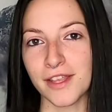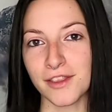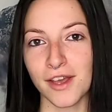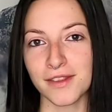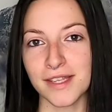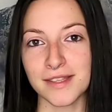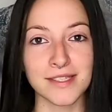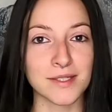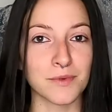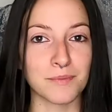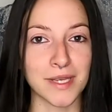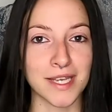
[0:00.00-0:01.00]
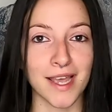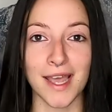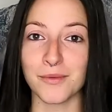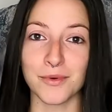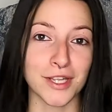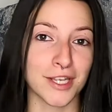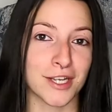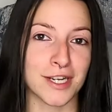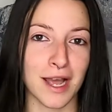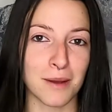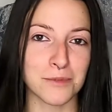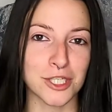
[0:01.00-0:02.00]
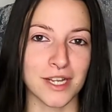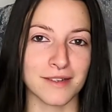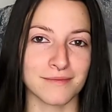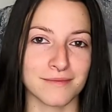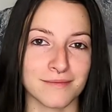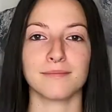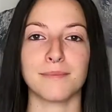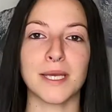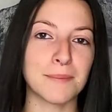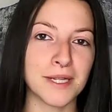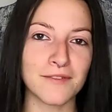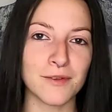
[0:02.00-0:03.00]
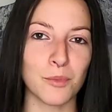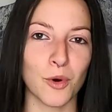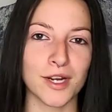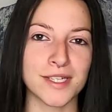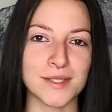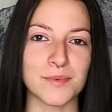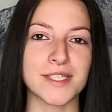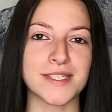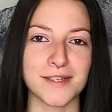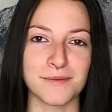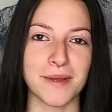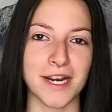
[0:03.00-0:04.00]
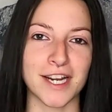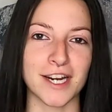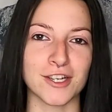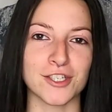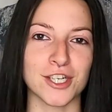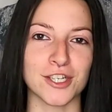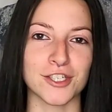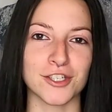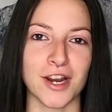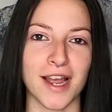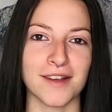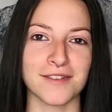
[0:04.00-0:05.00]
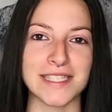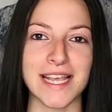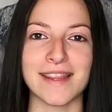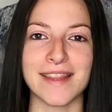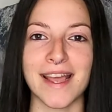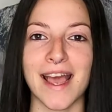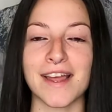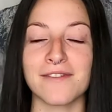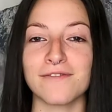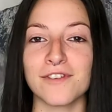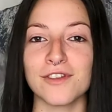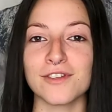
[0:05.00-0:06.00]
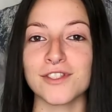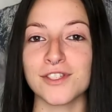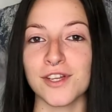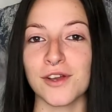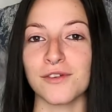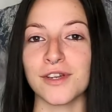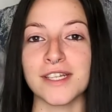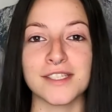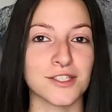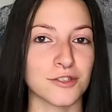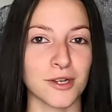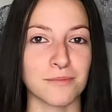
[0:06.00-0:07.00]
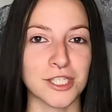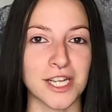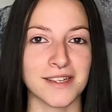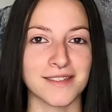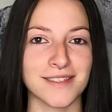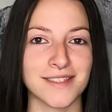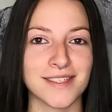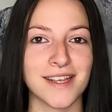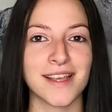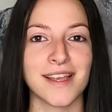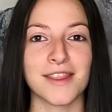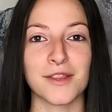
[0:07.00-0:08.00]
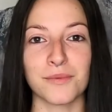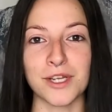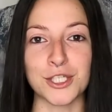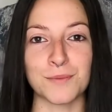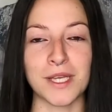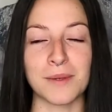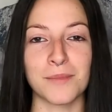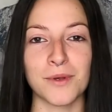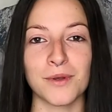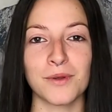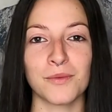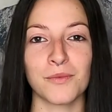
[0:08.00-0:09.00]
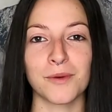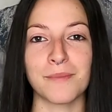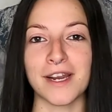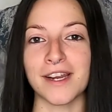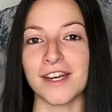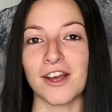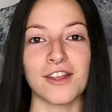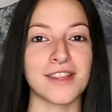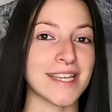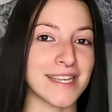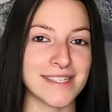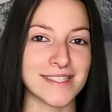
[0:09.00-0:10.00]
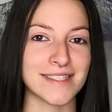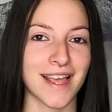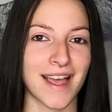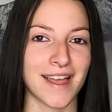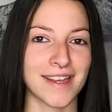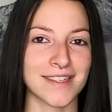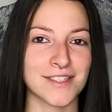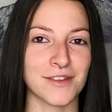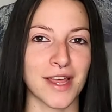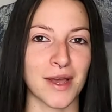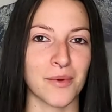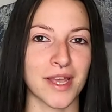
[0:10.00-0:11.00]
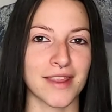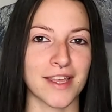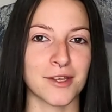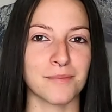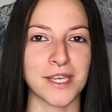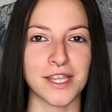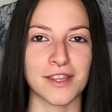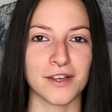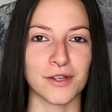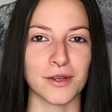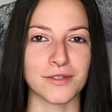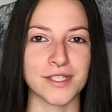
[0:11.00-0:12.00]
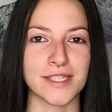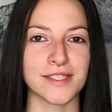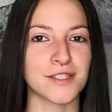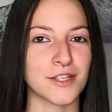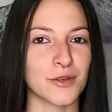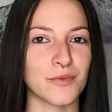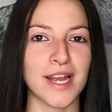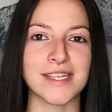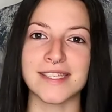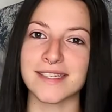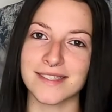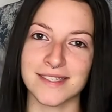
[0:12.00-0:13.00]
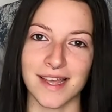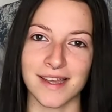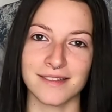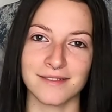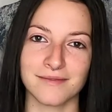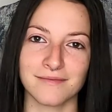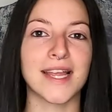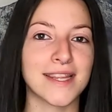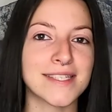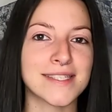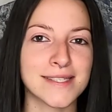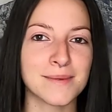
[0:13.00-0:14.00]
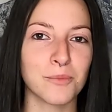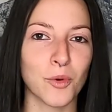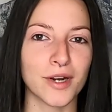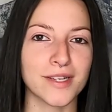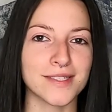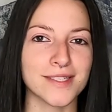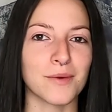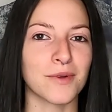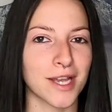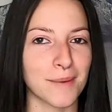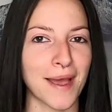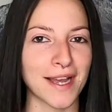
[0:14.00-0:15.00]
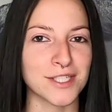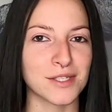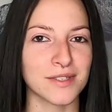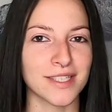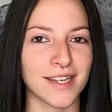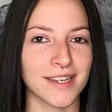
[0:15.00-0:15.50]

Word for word: they thought that this would be a really good option. People of importance were still buried on church grounds, and they had full stone inscriptions. The rich people were buried on the east side, so that way they could be the closest to the rising sun. And this is important, so we'll get back to it